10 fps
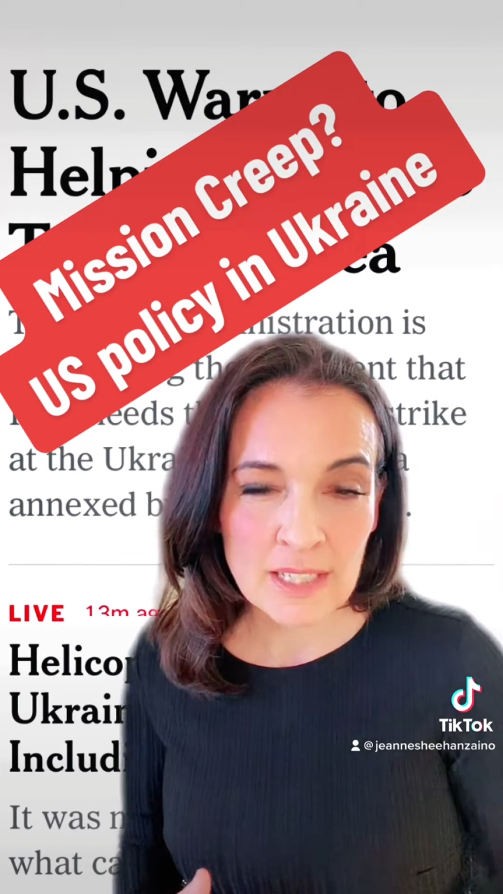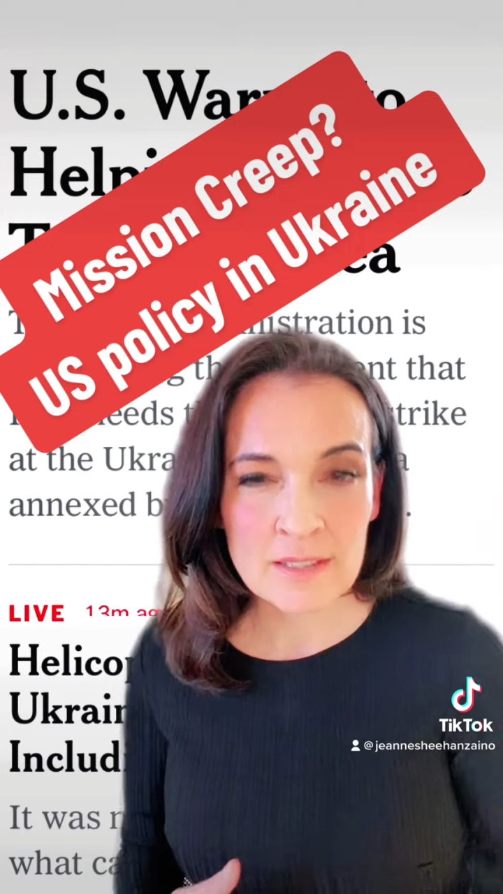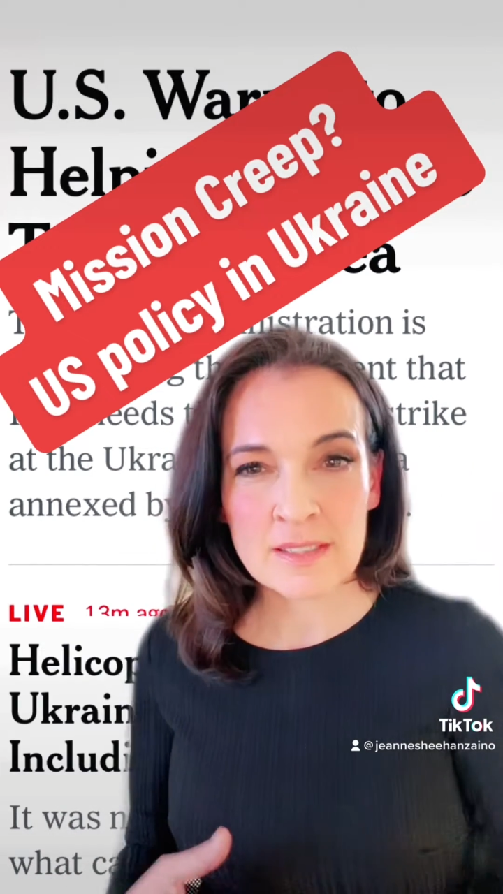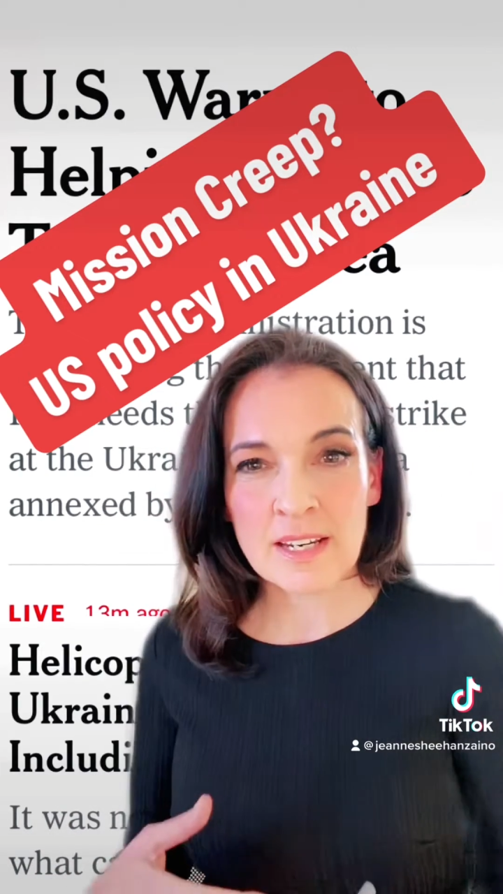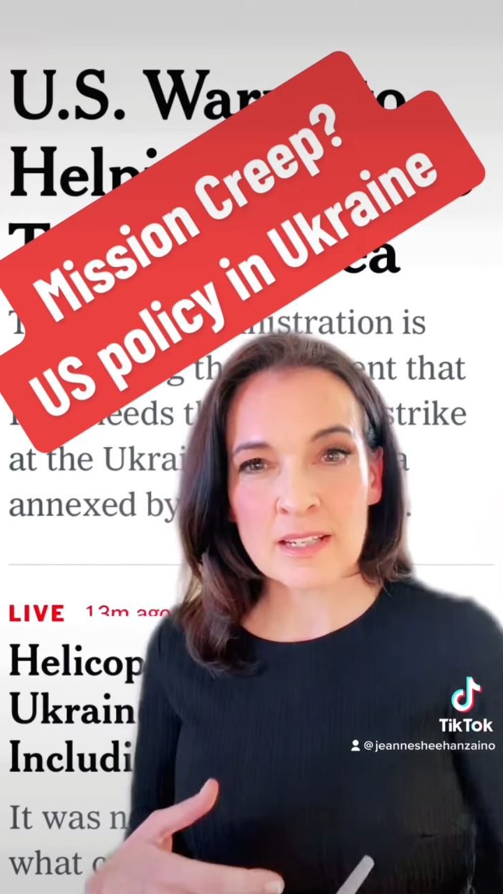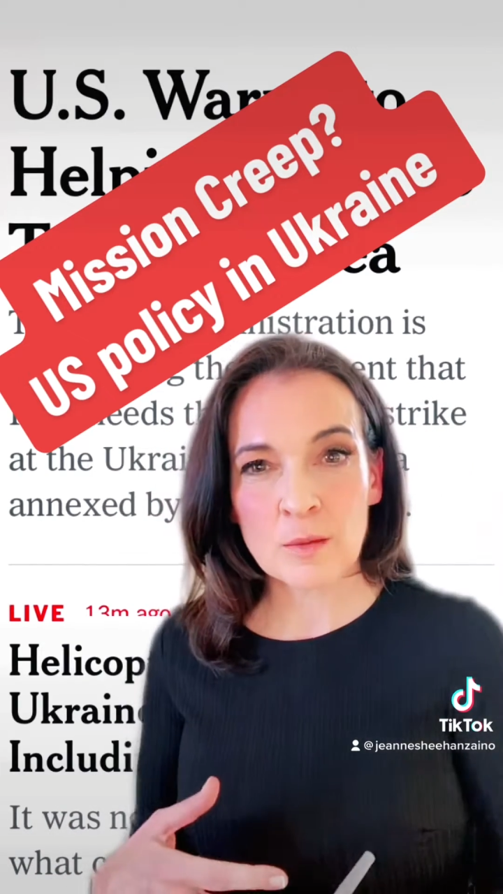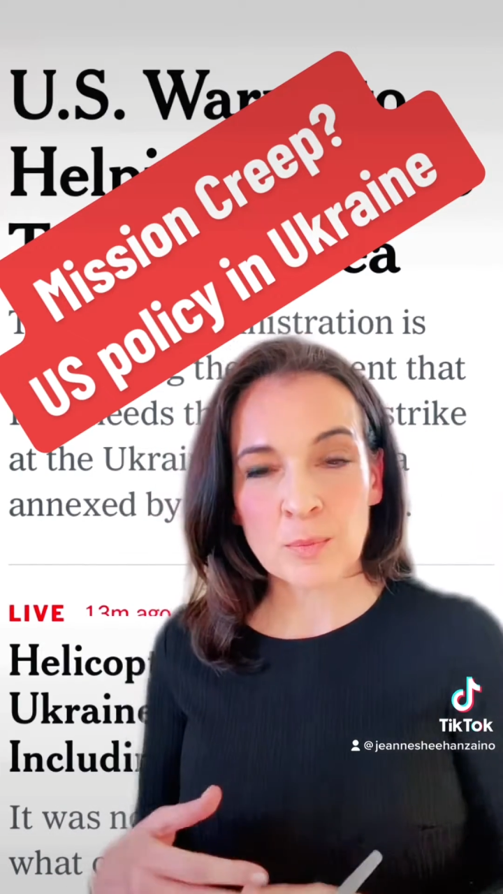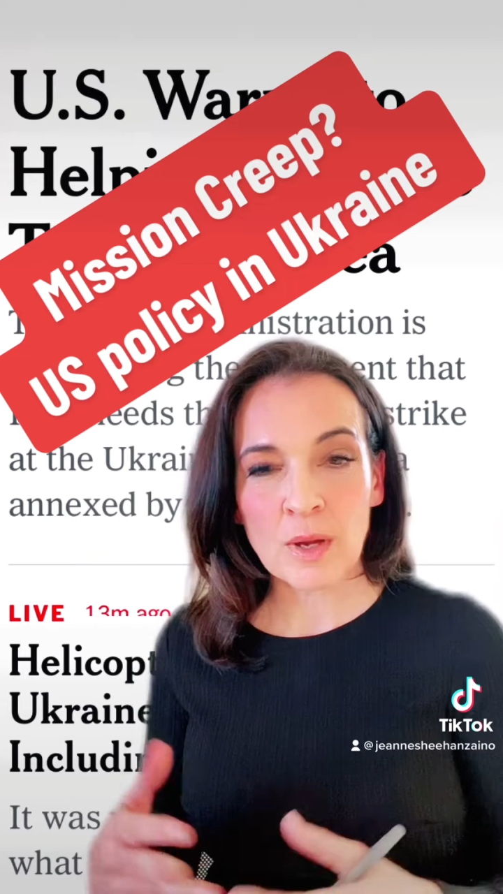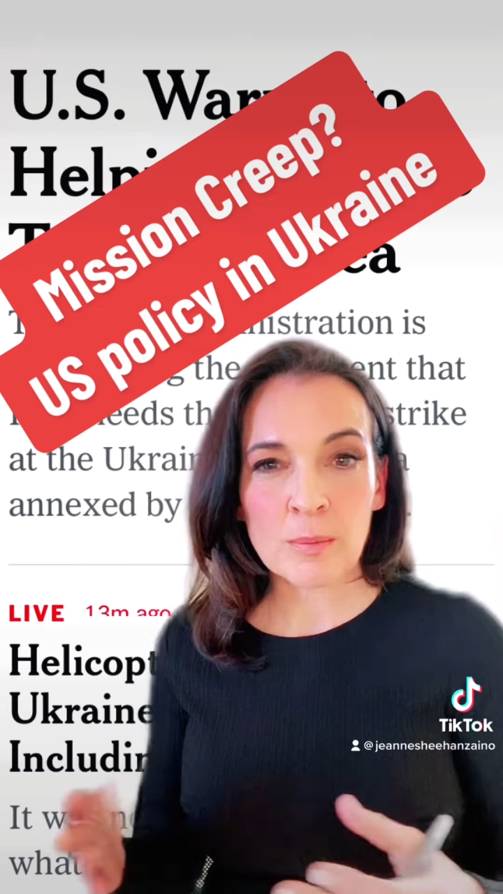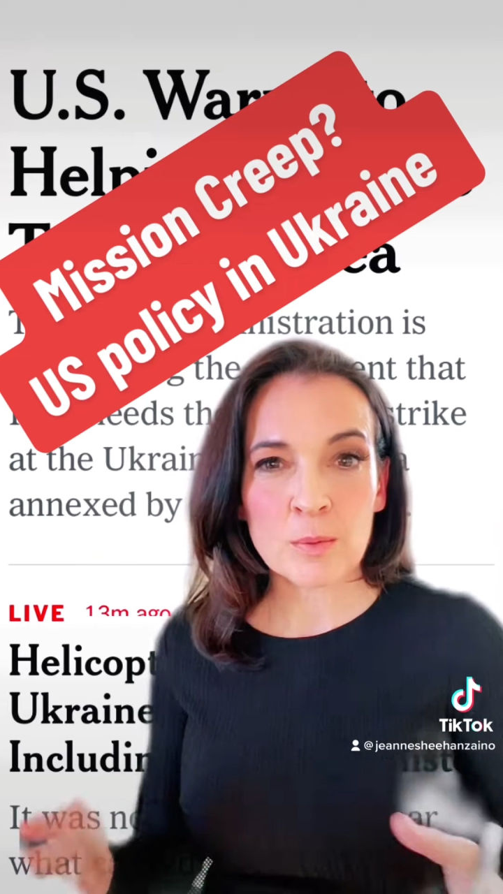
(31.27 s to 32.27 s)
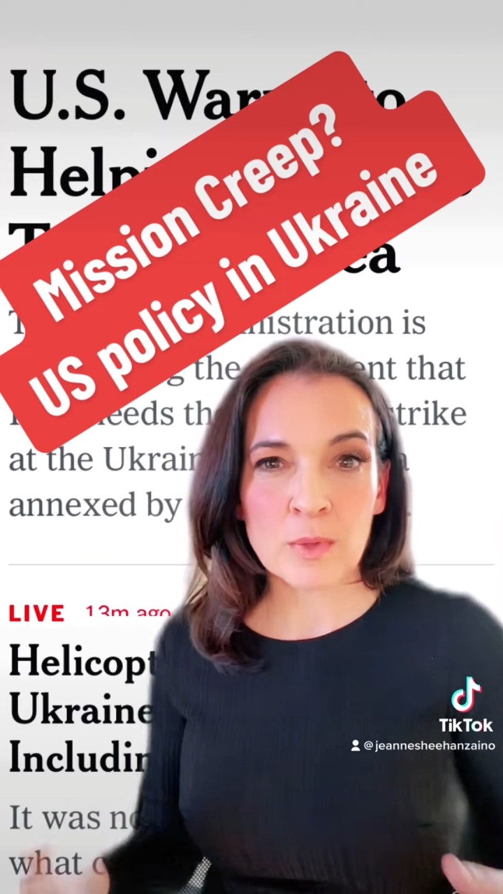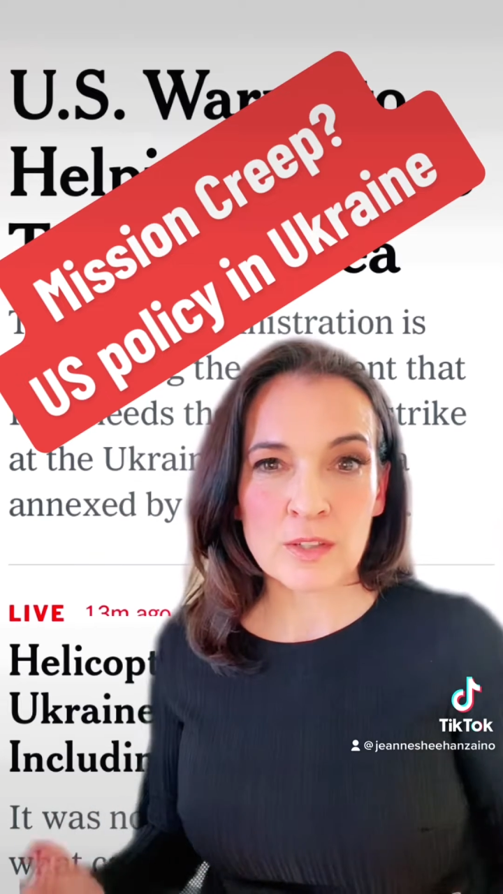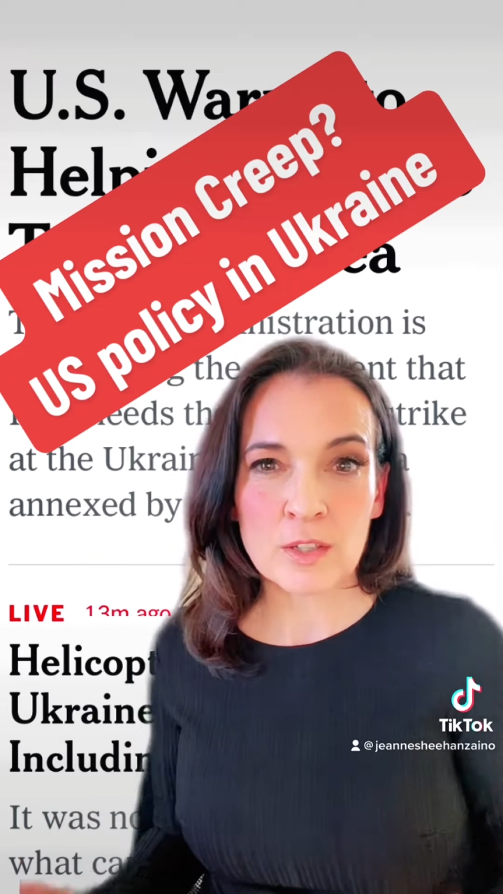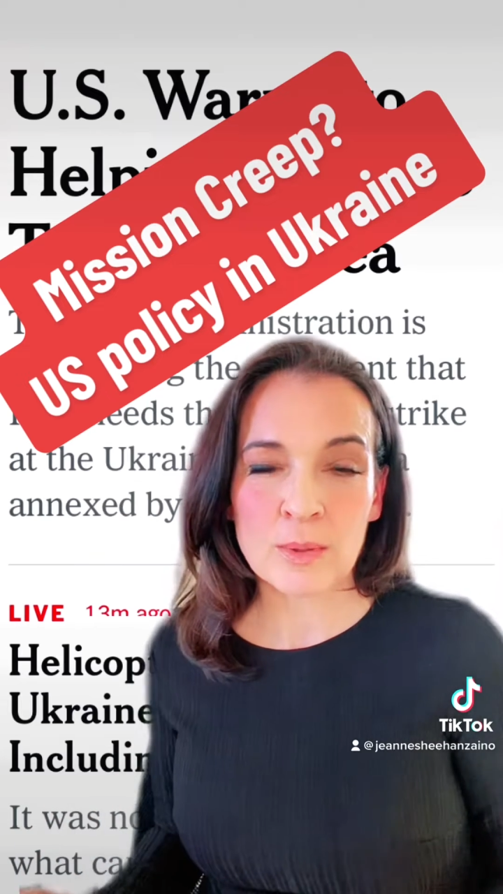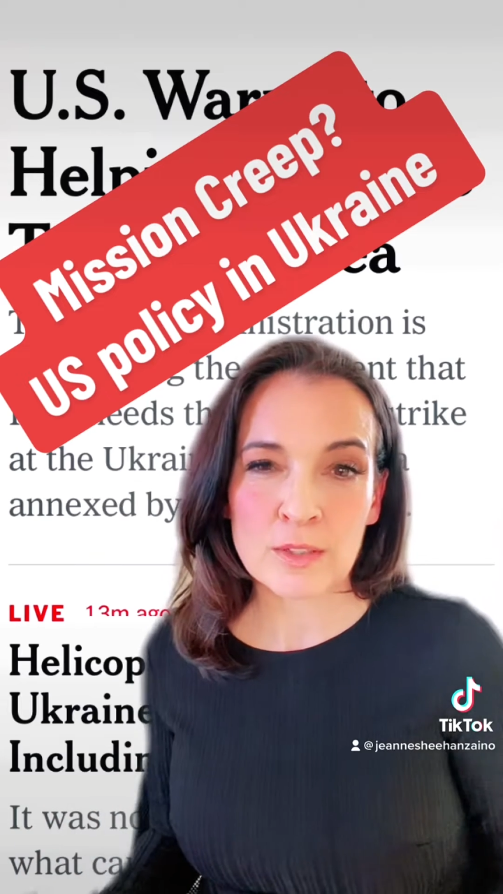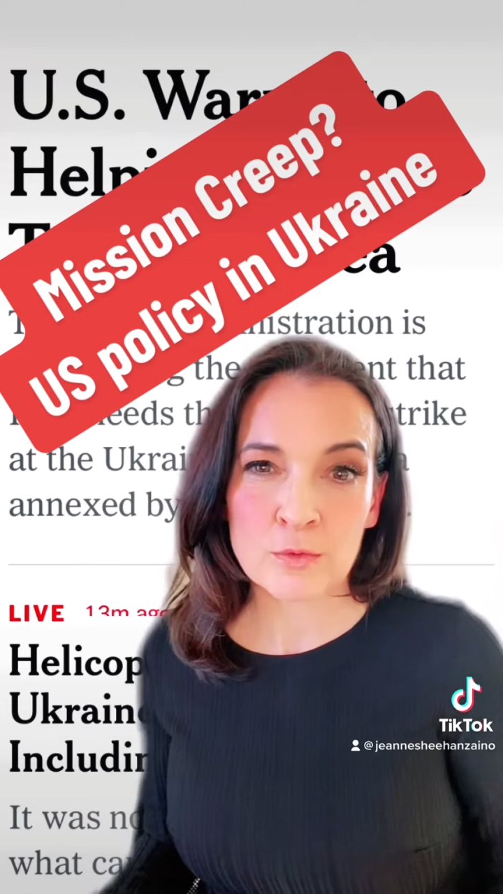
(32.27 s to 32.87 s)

as saying the problem with U.S.